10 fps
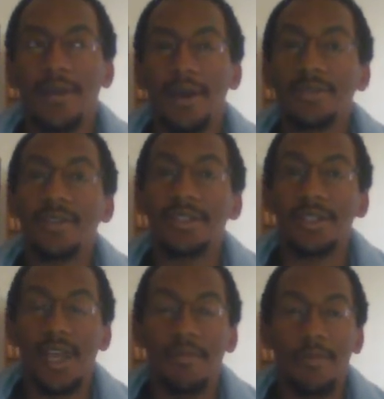Andre the
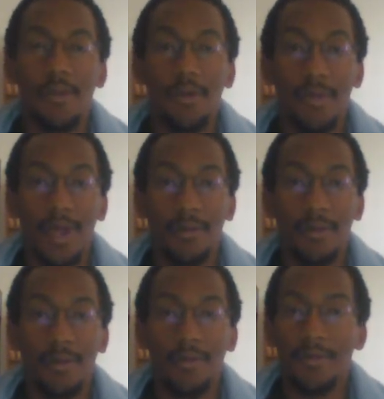Giant Memorial Battle
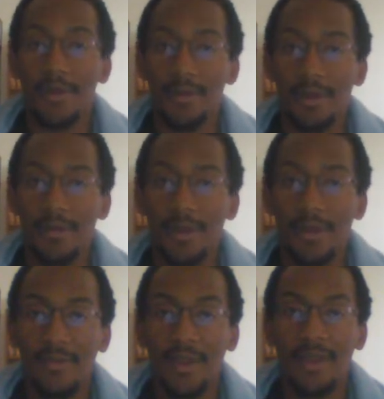Royal for
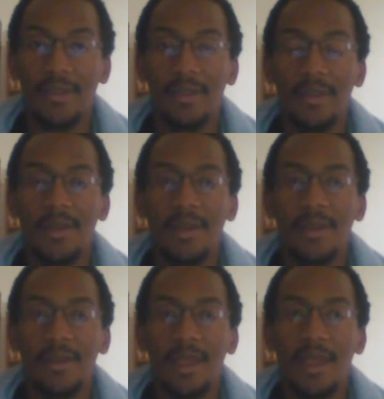WWE fans,
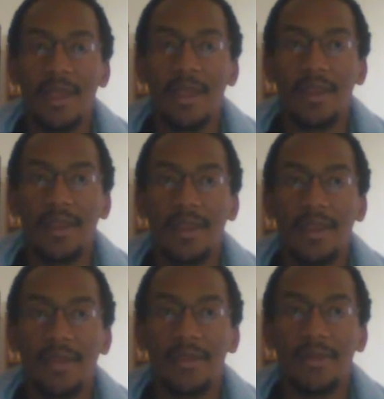and
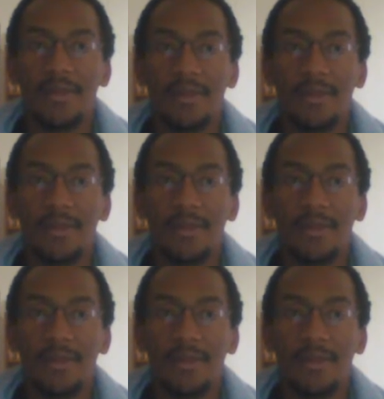it